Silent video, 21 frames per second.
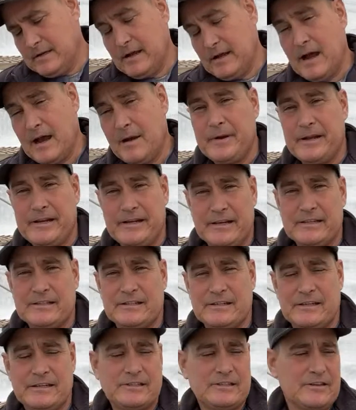I mean,
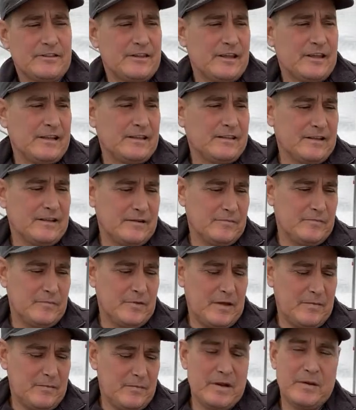it's a thing
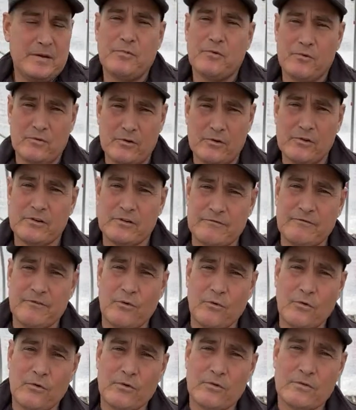that people are looking for.
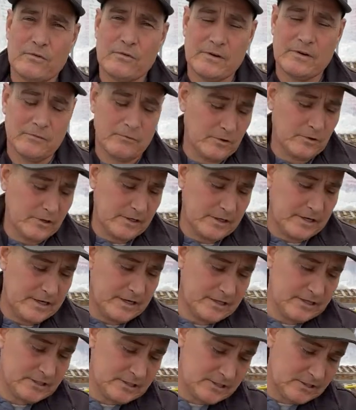It really
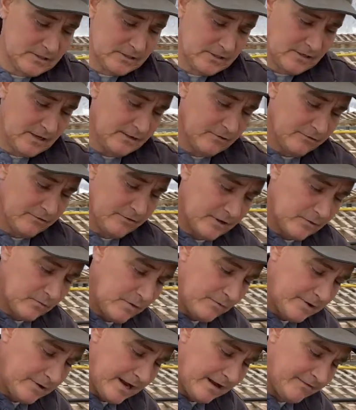is. I don't think
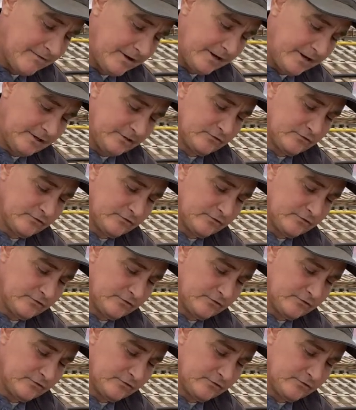we would have any